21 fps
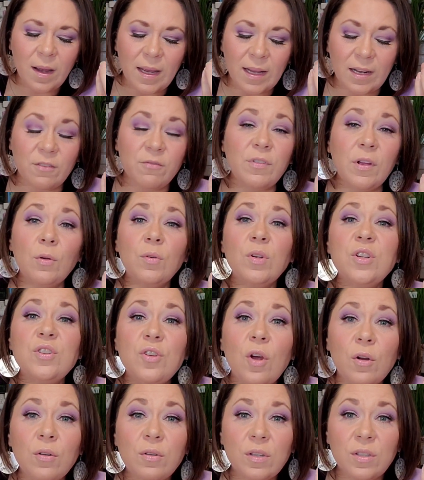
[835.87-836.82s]
in a very
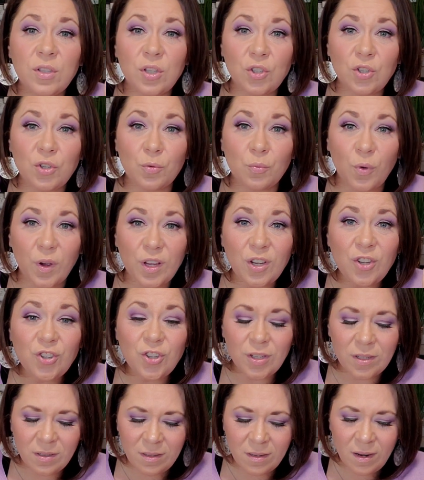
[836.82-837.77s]
dark
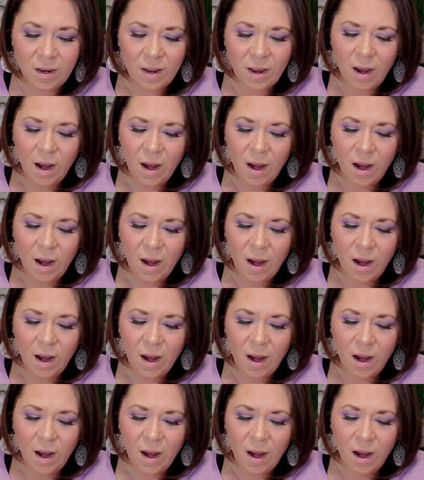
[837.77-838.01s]
situation.